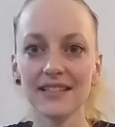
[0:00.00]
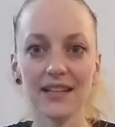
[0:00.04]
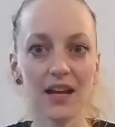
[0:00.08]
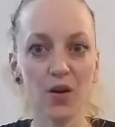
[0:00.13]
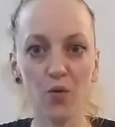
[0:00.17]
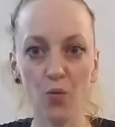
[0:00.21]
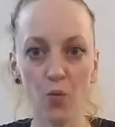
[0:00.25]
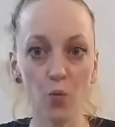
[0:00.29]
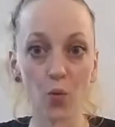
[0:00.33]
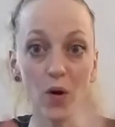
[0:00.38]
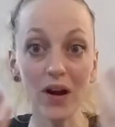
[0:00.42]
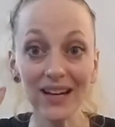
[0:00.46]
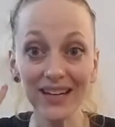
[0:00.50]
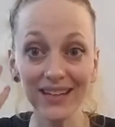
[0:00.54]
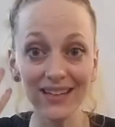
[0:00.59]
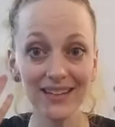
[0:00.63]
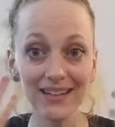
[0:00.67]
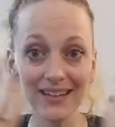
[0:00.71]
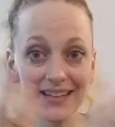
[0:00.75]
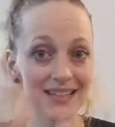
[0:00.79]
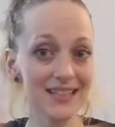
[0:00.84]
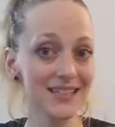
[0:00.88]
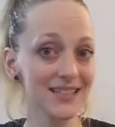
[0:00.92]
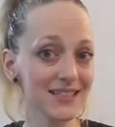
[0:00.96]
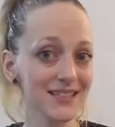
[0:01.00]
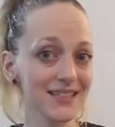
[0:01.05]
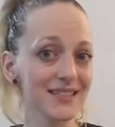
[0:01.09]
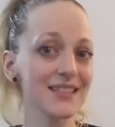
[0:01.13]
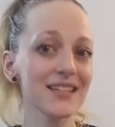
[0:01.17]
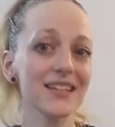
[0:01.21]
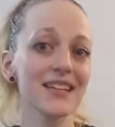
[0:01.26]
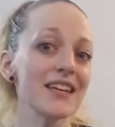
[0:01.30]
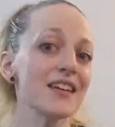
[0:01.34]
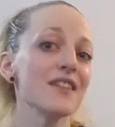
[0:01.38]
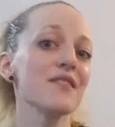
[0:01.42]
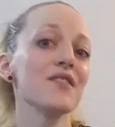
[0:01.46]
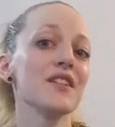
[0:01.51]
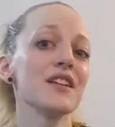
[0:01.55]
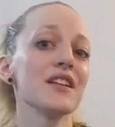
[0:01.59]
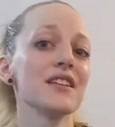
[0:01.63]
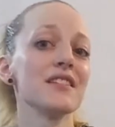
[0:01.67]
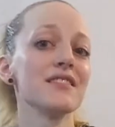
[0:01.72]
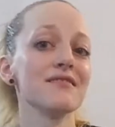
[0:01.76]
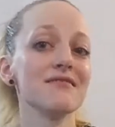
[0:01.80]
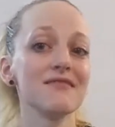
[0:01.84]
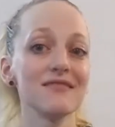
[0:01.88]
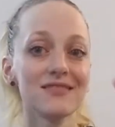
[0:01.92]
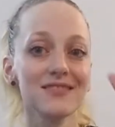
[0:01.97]
Like, what is
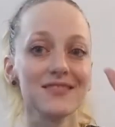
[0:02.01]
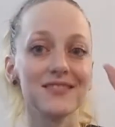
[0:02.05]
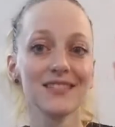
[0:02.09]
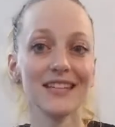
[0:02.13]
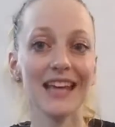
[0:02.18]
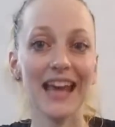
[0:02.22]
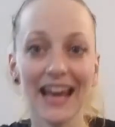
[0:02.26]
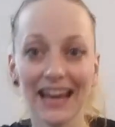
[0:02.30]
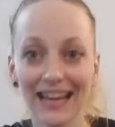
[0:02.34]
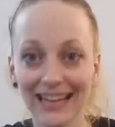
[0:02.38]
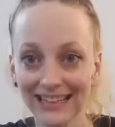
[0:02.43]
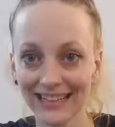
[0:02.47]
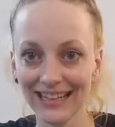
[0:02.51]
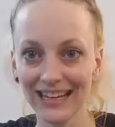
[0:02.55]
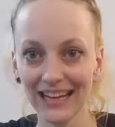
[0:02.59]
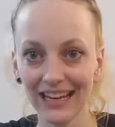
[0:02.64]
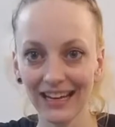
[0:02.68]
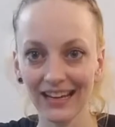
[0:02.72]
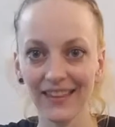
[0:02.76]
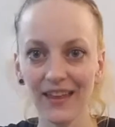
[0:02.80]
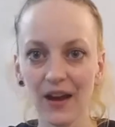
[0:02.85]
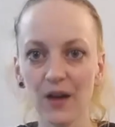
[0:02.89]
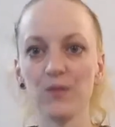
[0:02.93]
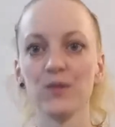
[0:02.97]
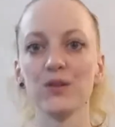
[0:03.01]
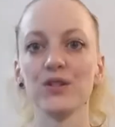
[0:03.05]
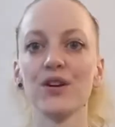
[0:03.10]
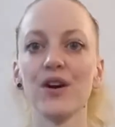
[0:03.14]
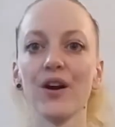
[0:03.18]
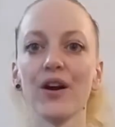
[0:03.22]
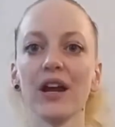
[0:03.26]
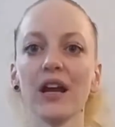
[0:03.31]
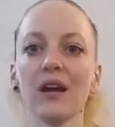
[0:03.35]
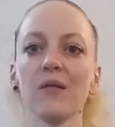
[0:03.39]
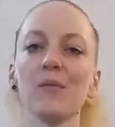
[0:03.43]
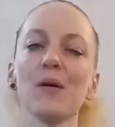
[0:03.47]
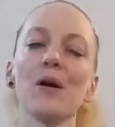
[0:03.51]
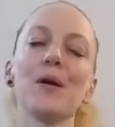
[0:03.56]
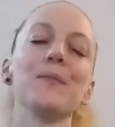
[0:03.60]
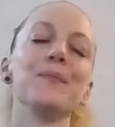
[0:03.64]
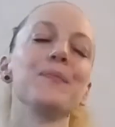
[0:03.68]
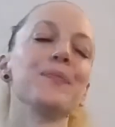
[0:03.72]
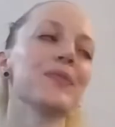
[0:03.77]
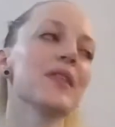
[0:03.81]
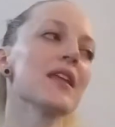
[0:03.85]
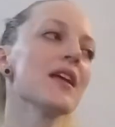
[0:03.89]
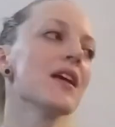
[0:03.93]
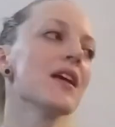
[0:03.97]
even technique that we're talking
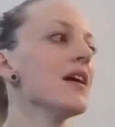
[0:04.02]
about?